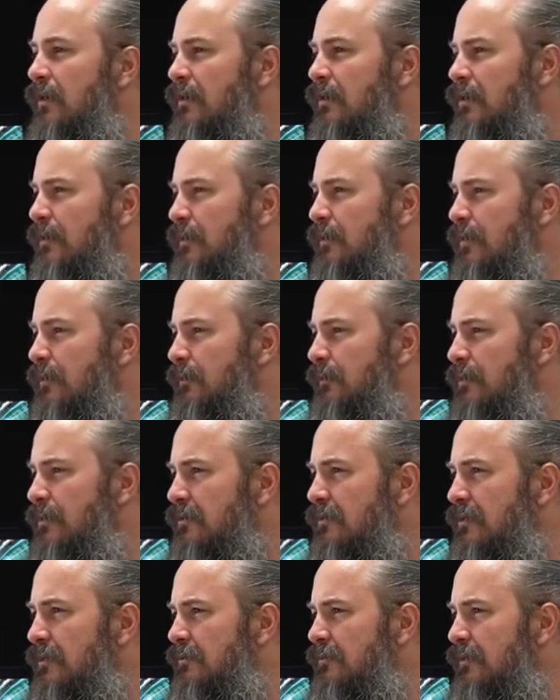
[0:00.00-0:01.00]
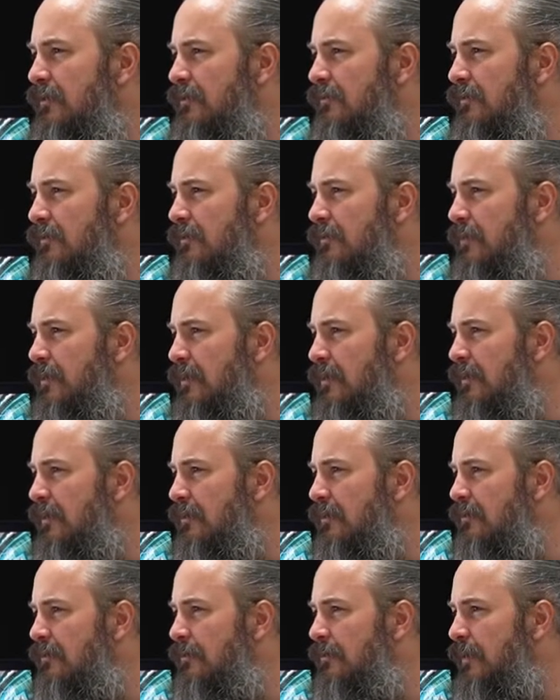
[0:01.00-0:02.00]
Limited building blocks can be
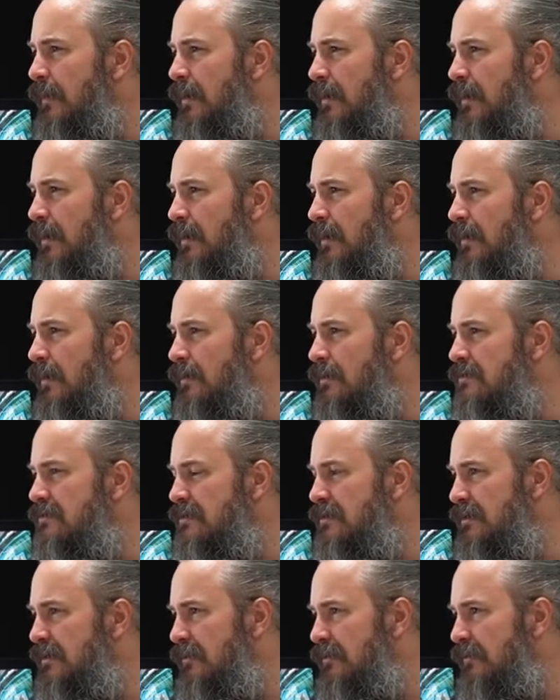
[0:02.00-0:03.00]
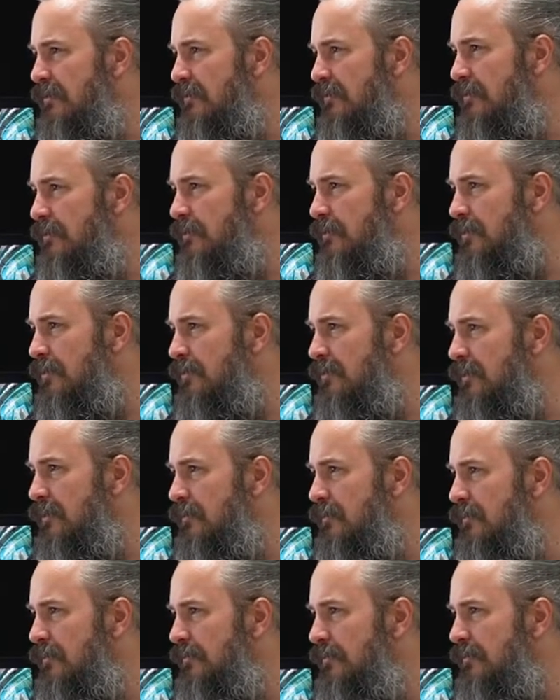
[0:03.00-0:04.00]
held by each ecosim
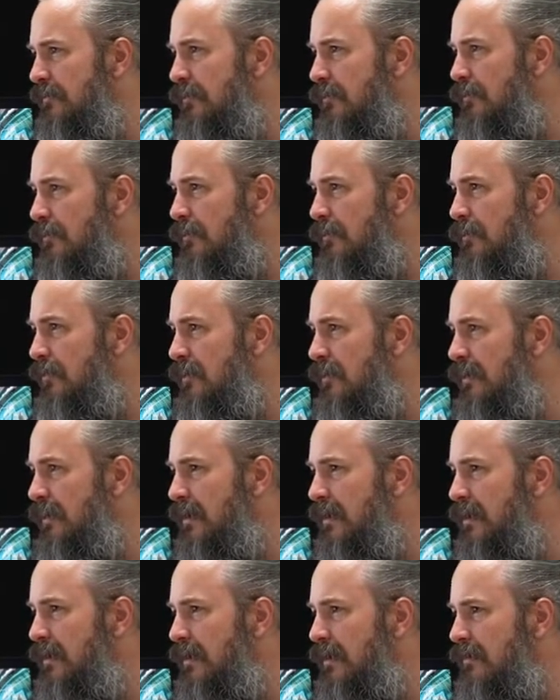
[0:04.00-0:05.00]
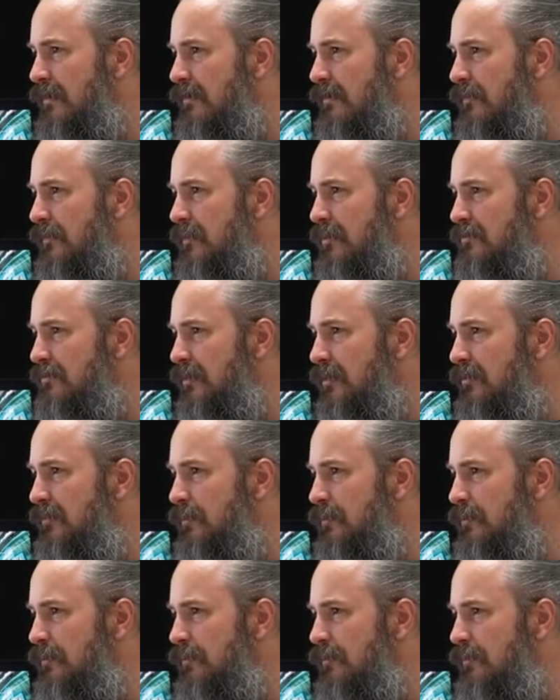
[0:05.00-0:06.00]
building before needing to be
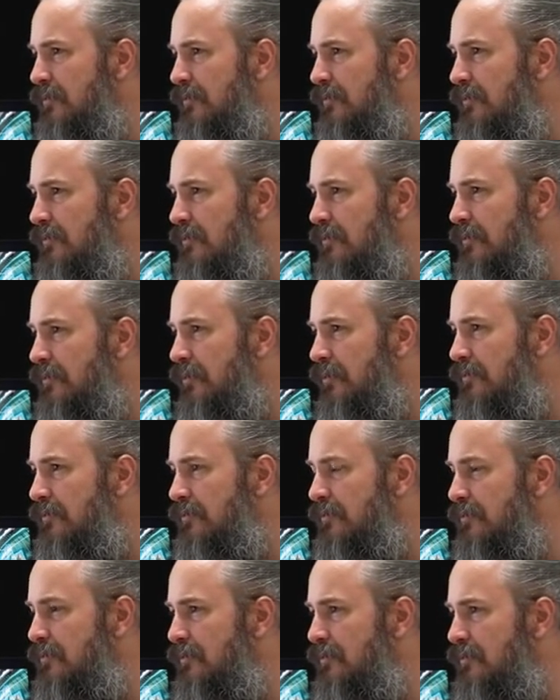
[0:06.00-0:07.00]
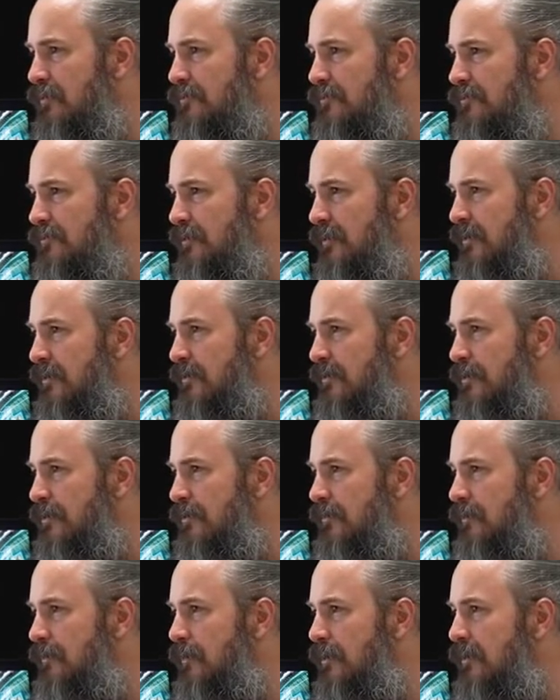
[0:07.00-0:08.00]
transported to local storage or
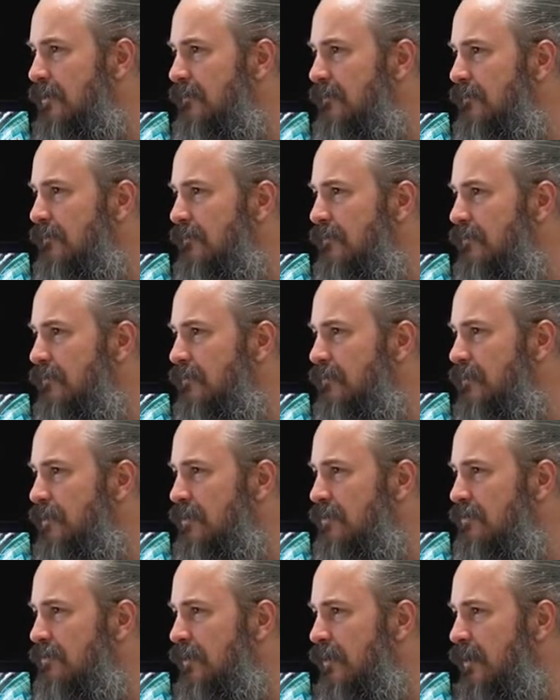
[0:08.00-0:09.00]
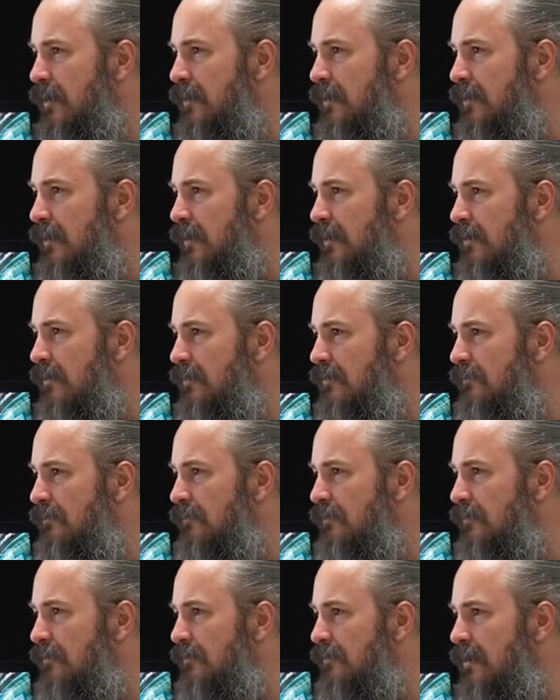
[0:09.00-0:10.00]
transported away to be traded at a
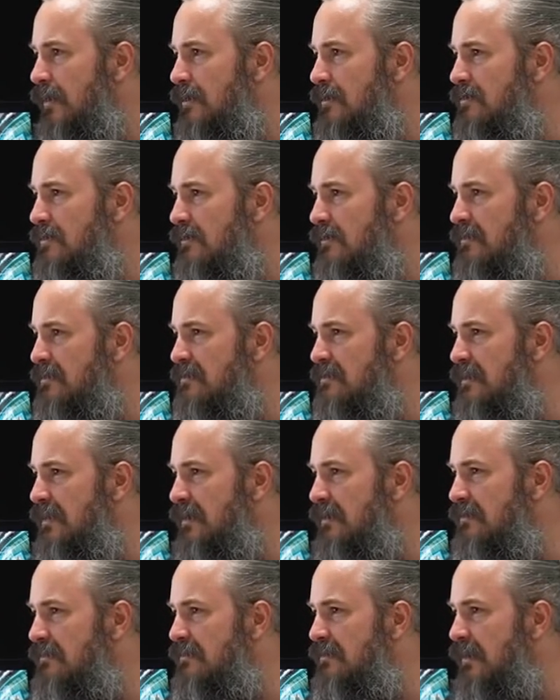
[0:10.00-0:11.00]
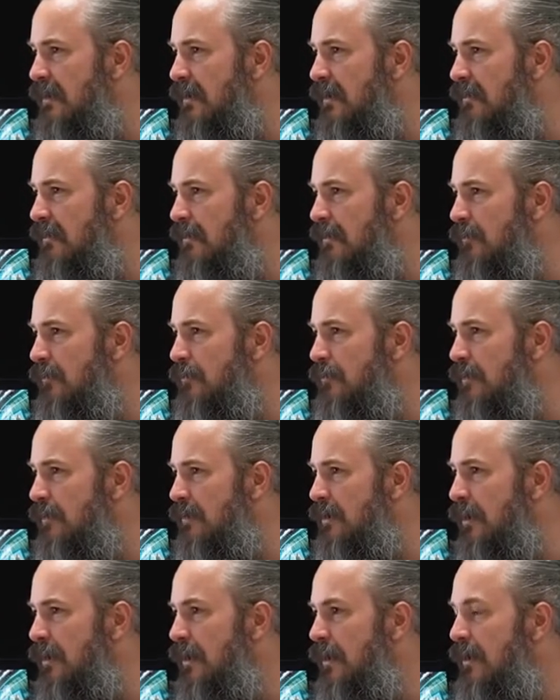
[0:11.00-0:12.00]
different location. This sounds like there will
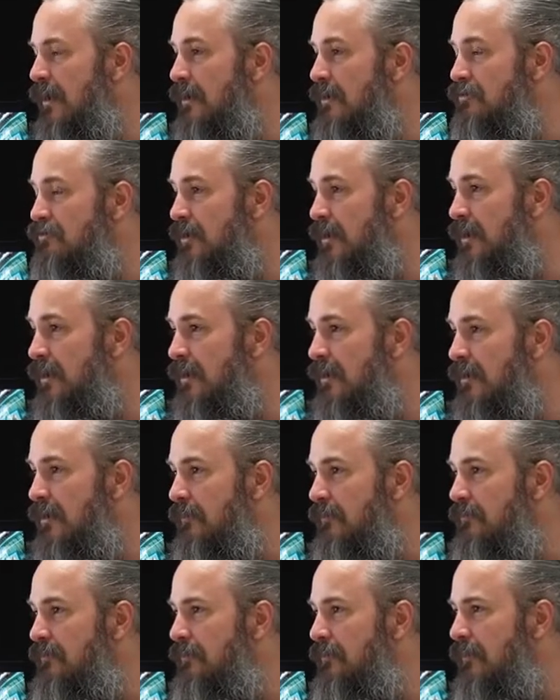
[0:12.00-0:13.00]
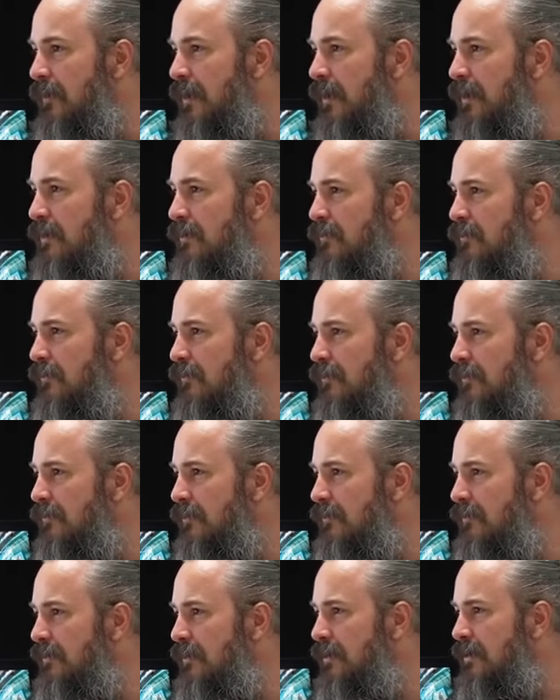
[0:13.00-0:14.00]
be trading hubs. My new
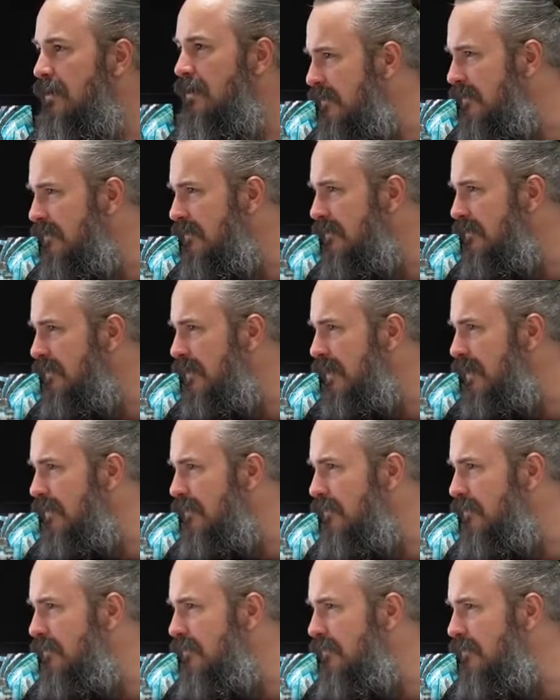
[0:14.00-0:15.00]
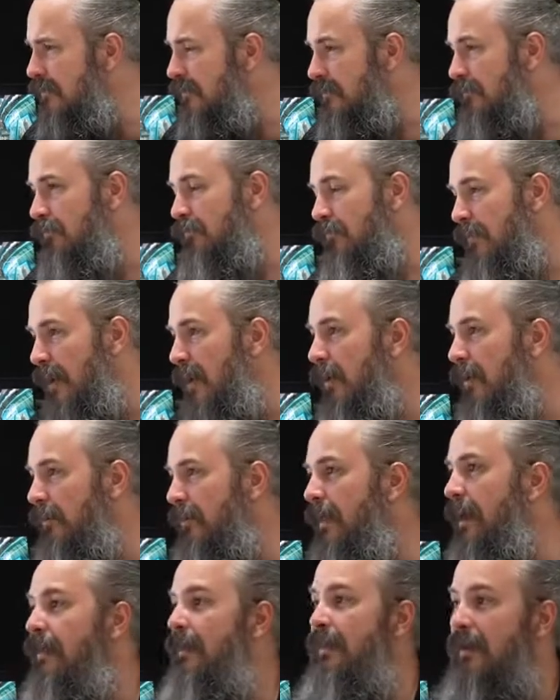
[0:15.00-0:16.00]
theory is that
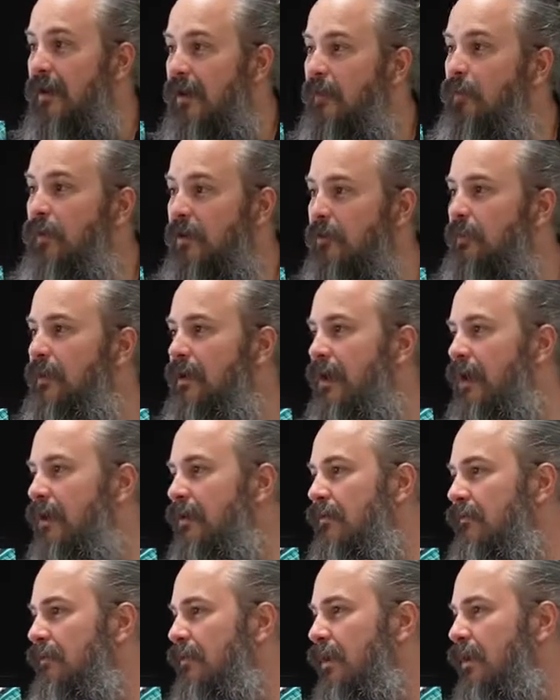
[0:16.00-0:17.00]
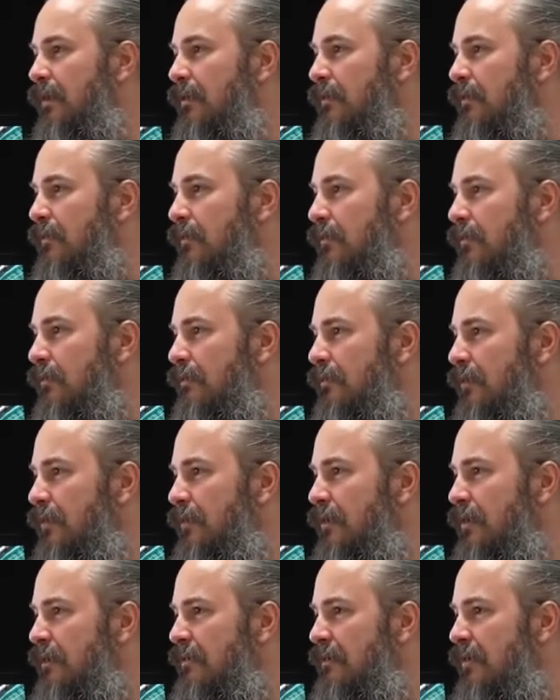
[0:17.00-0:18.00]
there will be added value of
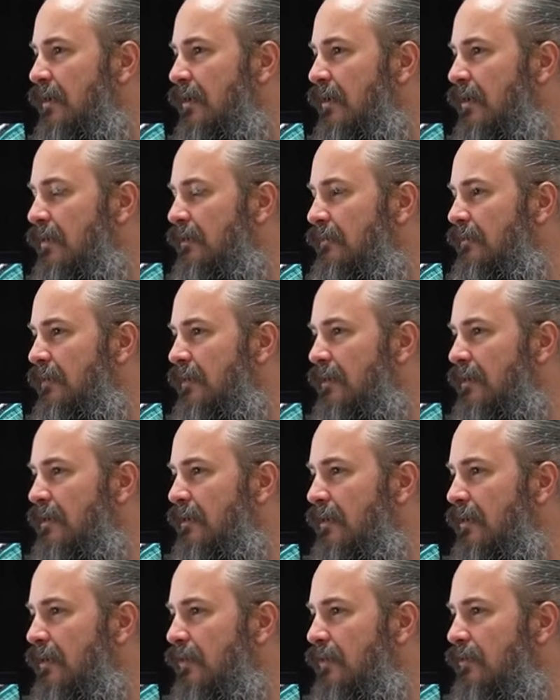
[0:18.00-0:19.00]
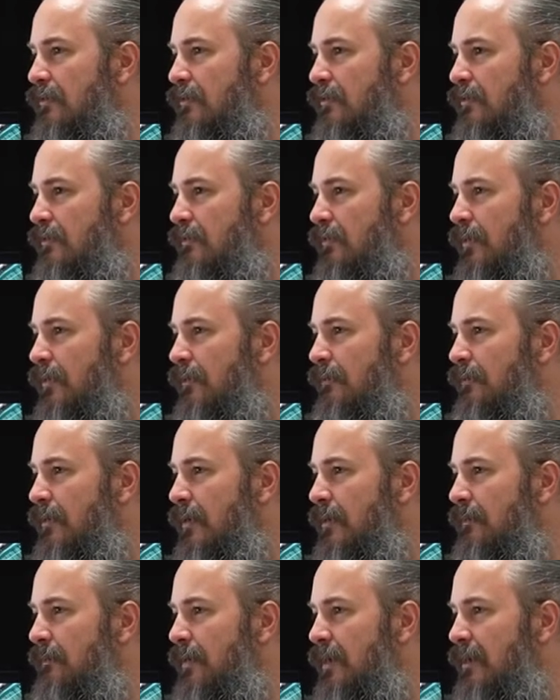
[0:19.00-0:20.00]
owning tiles in an Earth 2
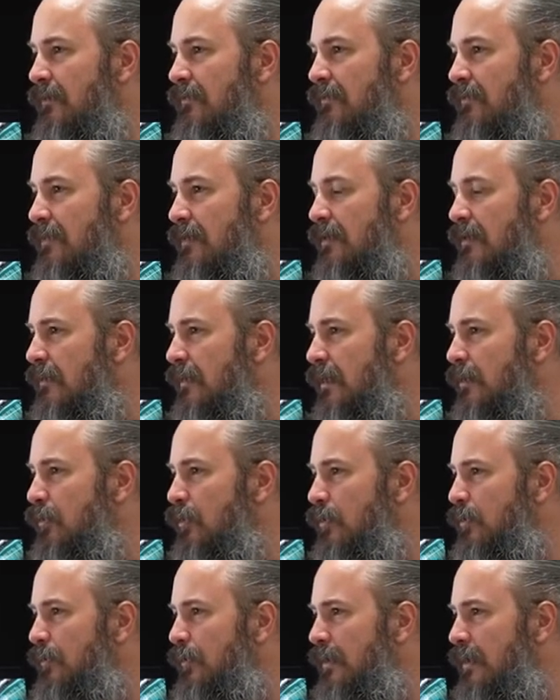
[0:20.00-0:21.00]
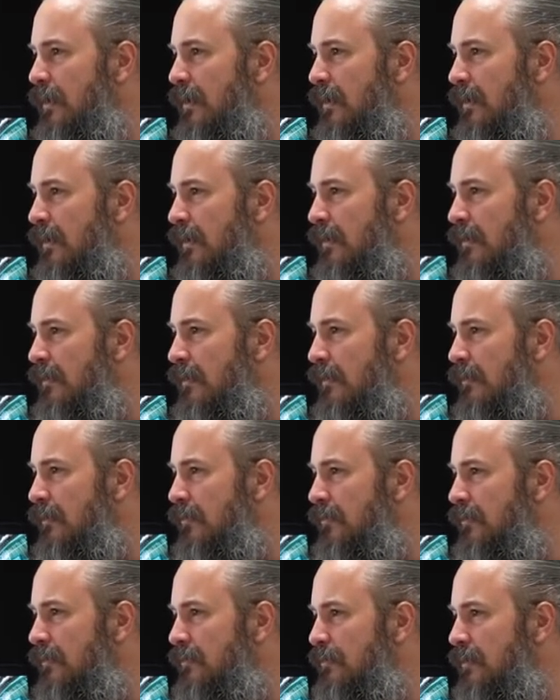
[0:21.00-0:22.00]
verified megacity. They will be the
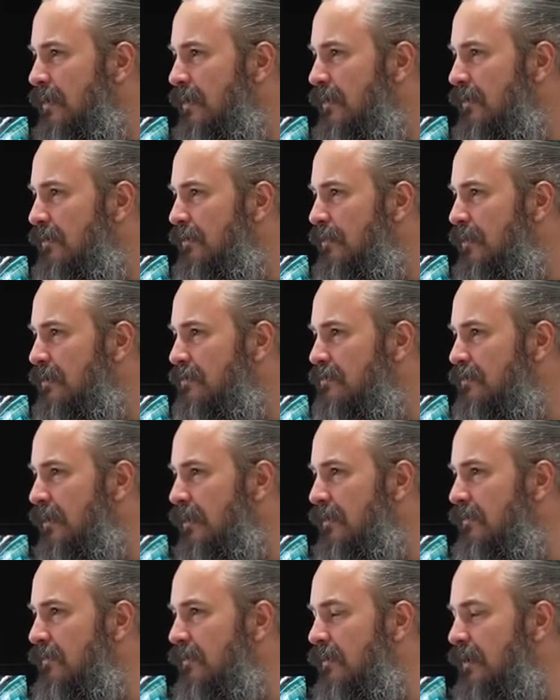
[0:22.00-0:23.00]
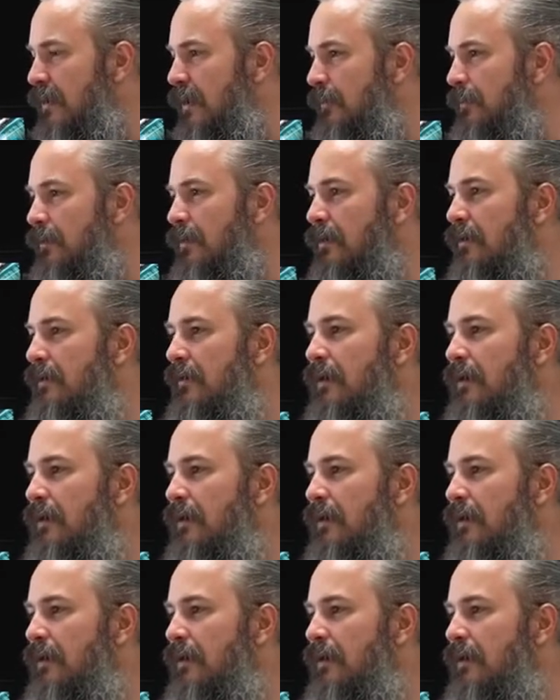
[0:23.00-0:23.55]
only place where trades can happen.